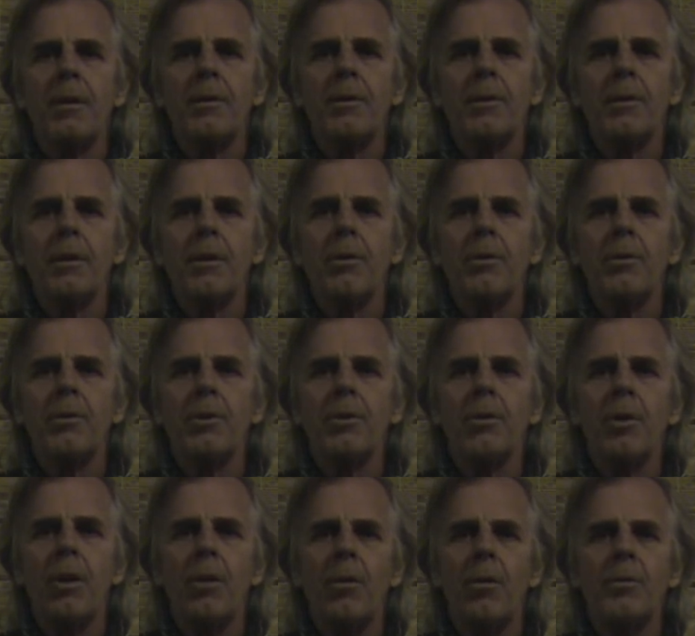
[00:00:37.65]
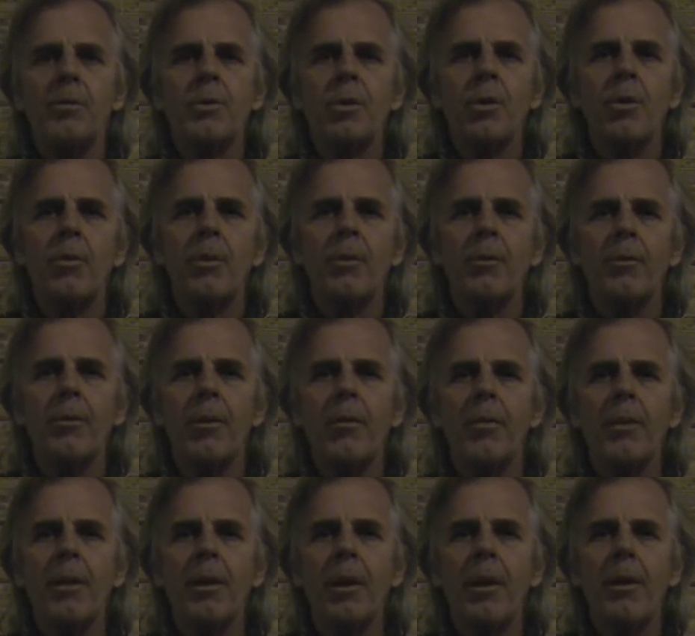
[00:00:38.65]
the CO2 they were absorbing
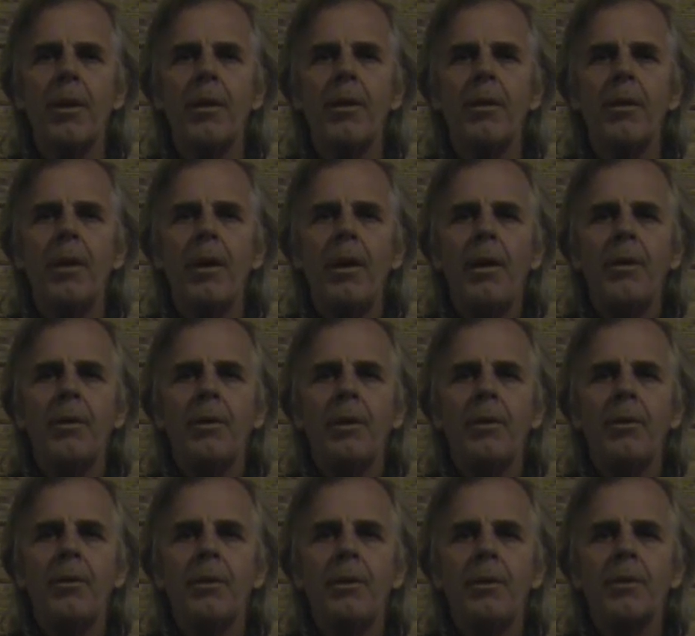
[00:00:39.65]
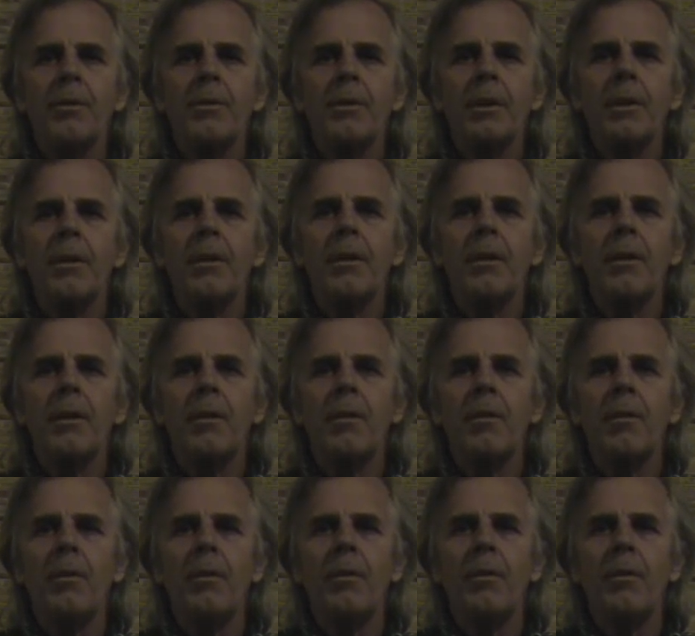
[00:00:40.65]
from the air, then you can see that